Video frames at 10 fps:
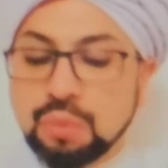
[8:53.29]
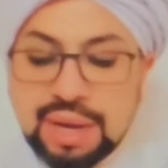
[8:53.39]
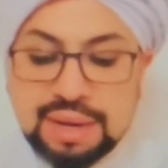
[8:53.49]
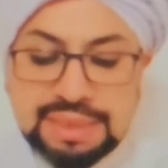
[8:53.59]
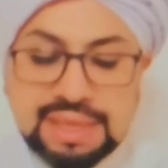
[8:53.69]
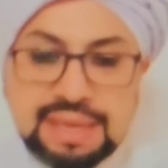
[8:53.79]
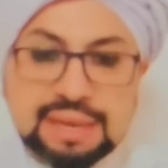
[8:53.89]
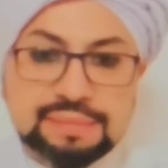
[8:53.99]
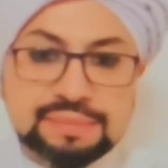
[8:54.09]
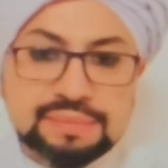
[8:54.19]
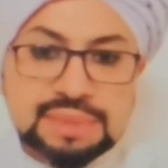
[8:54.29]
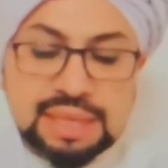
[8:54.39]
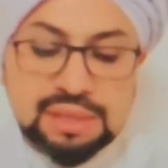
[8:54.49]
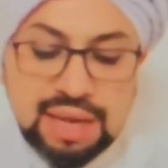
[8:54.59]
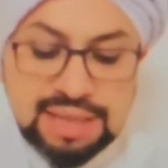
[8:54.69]
We are in Medina.
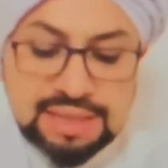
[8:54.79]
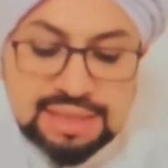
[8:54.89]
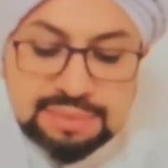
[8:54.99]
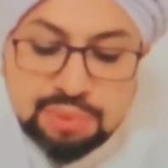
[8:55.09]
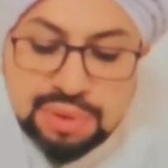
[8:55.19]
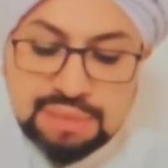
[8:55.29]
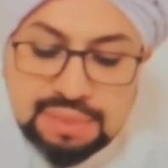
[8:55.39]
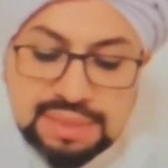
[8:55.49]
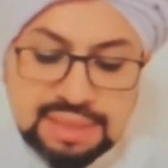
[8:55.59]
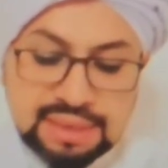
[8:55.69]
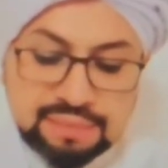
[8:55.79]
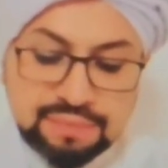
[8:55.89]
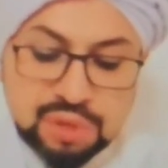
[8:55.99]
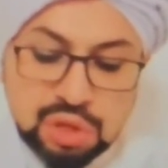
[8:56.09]
Sayyidina al-Hassan is born in Medina.